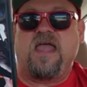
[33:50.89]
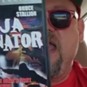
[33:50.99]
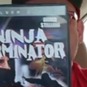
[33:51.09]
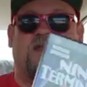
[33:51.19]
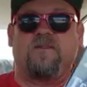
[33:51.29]

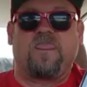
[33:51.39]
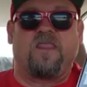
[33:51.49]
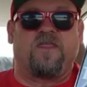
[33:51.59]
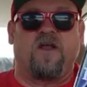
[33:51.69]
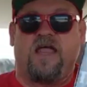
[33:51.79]
and
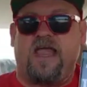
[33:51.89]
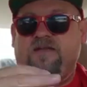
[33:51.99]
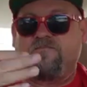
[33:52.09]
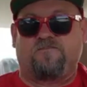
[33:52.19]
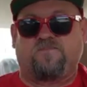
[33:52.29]
they're like
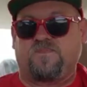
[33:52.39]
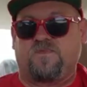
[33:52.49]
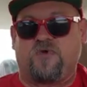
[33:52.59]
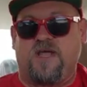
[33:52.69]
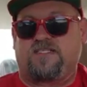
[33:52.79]

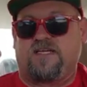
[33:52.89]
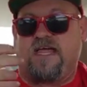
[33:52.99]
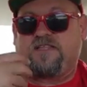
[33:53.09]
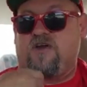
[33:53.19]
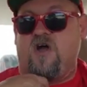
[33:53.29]
dressed in
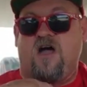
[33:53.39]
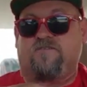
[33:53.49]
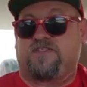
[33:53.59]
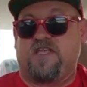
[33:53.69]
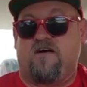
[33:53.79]
like their
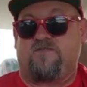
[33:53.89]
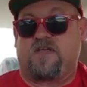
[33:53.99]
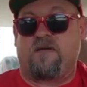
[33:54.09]
office outfit,